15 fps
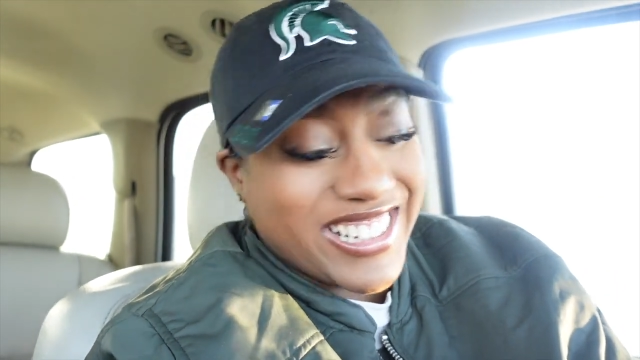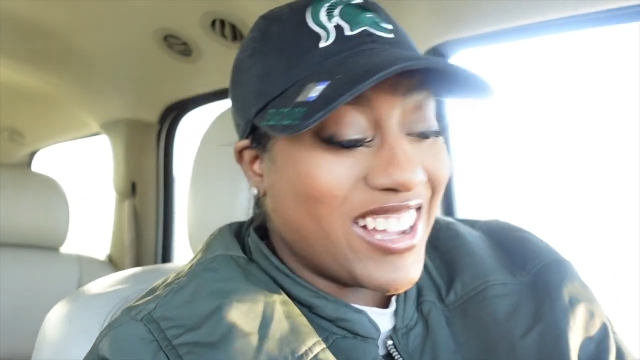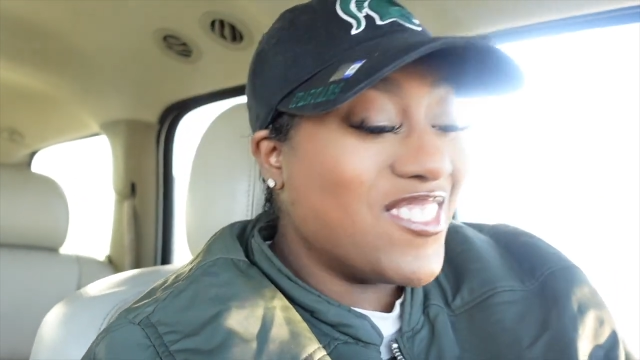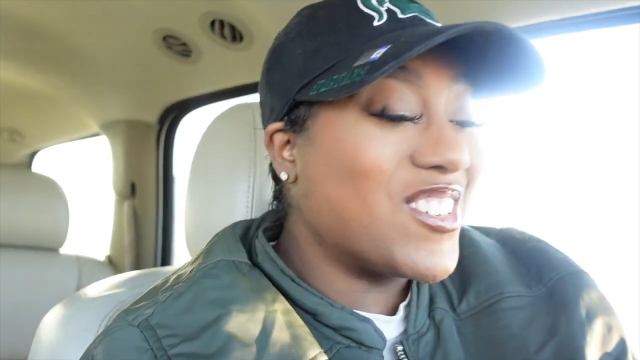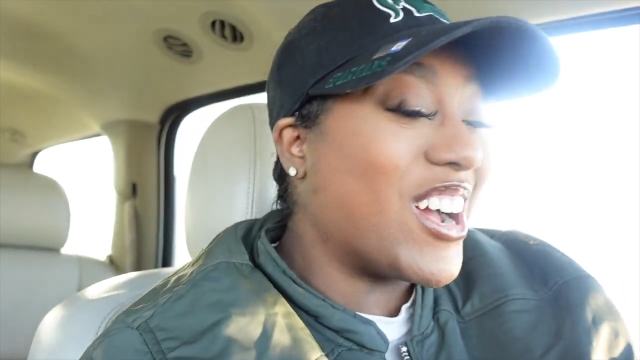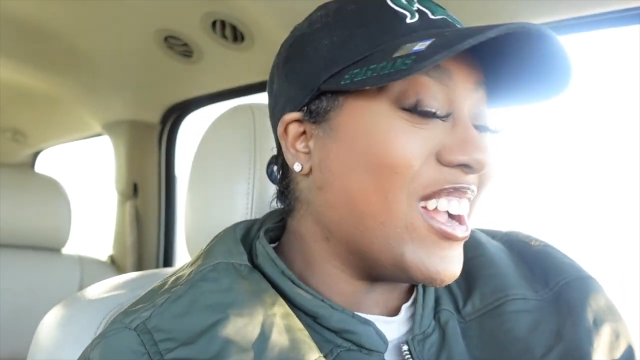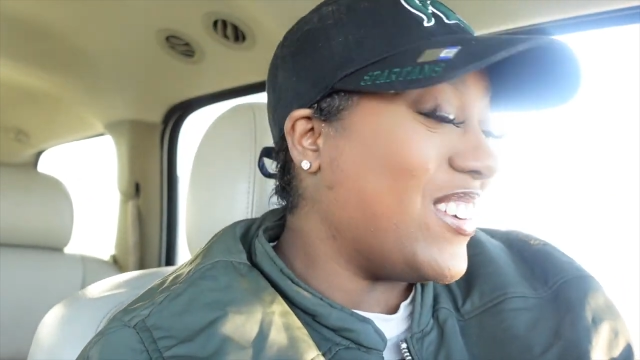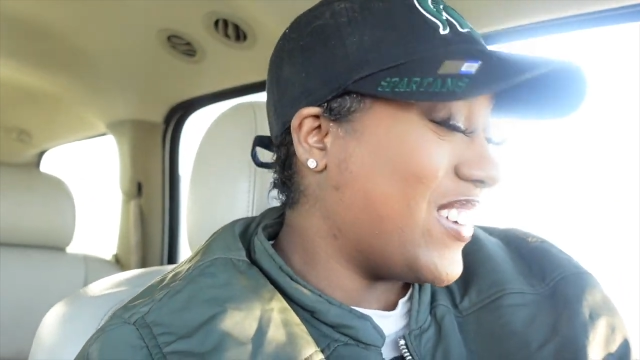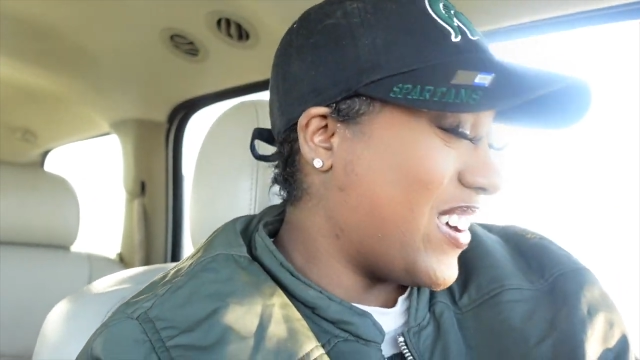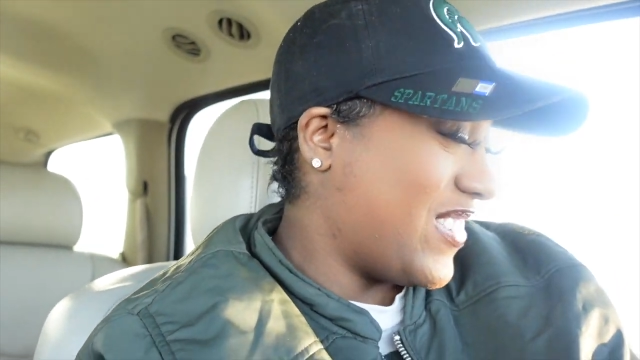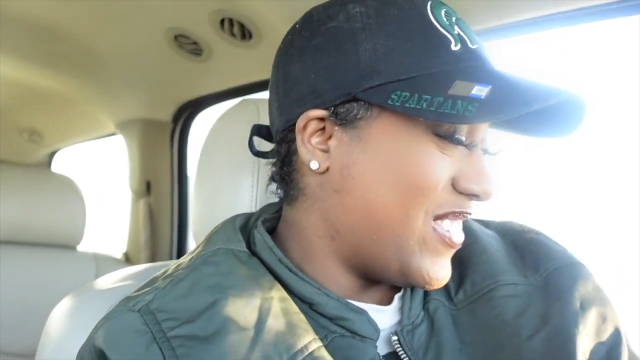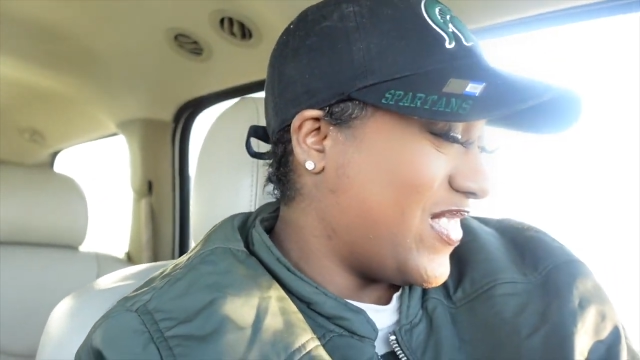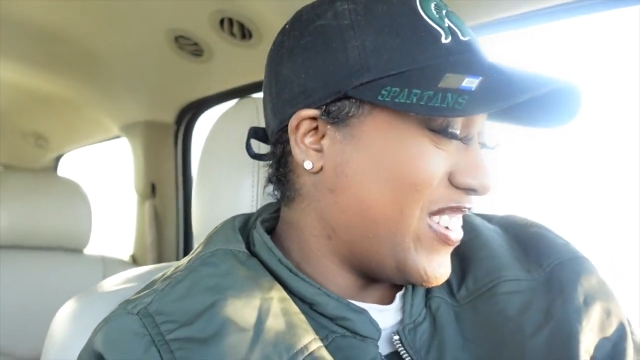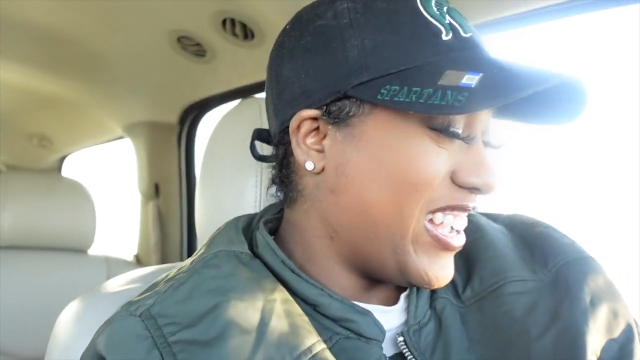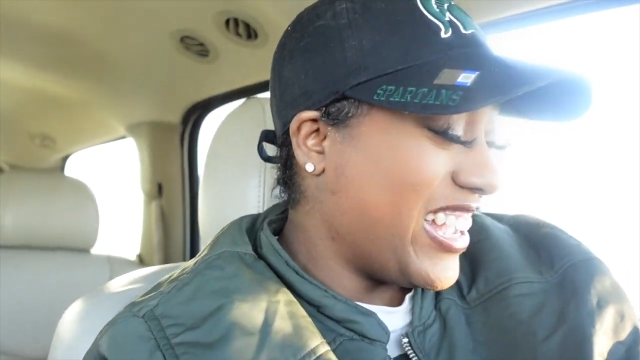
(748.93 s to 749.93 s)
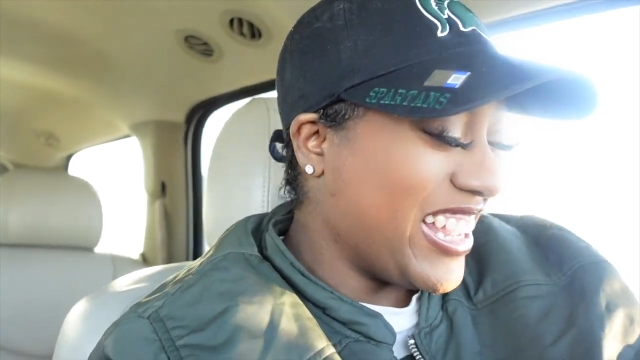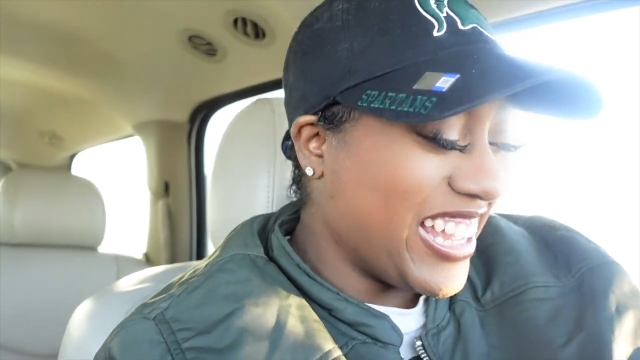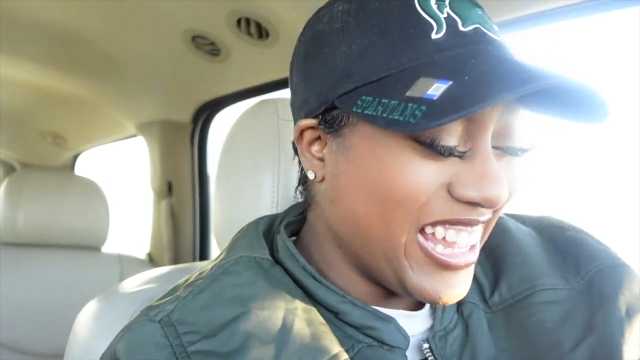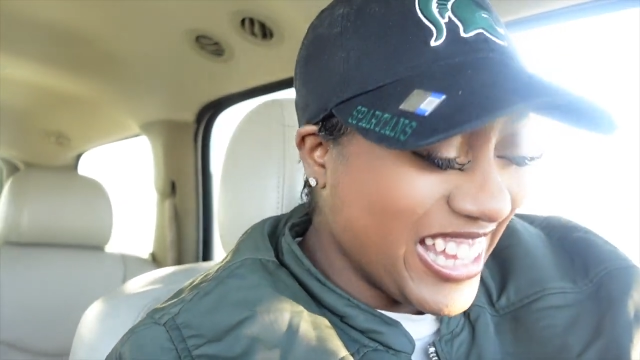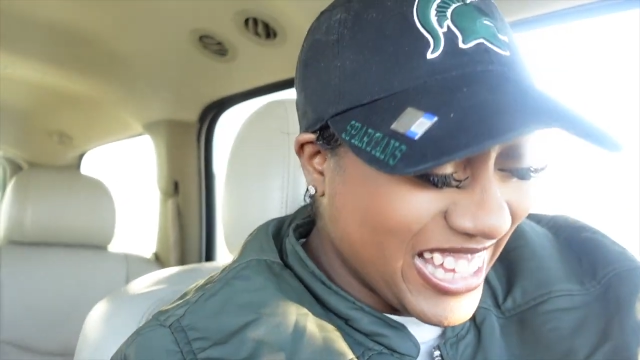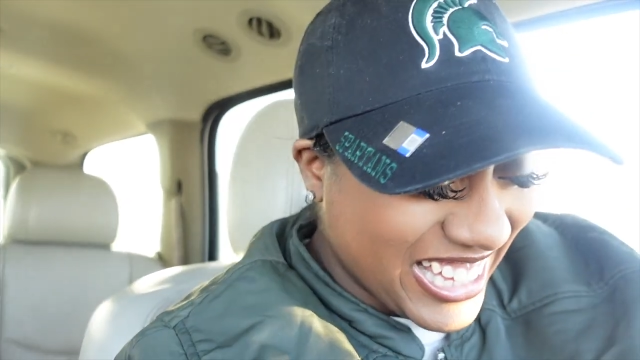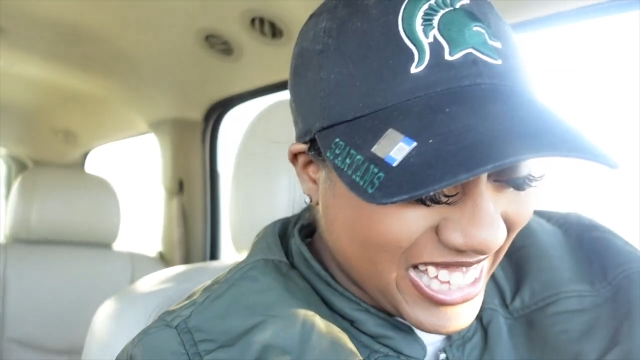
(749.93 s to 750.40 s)
I'm gonna call you right, right,
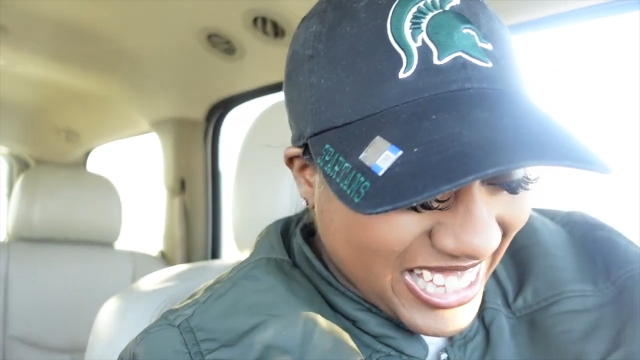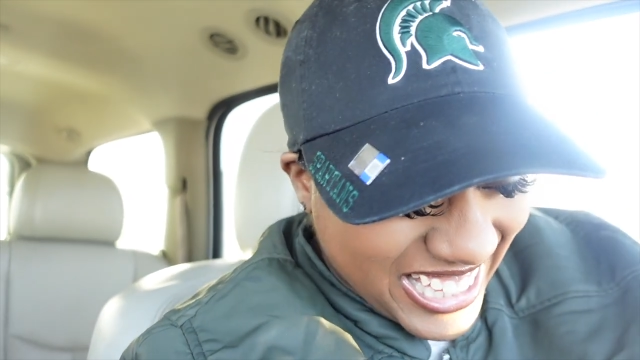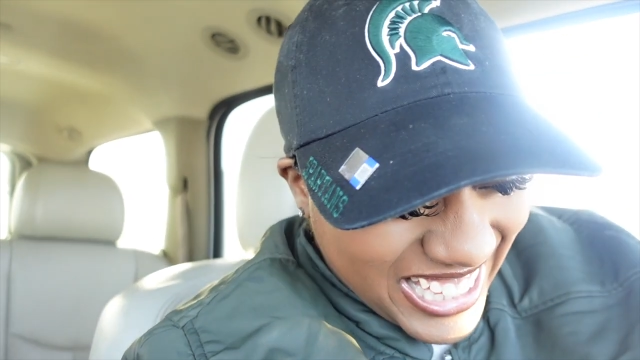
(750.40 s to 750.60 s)
right.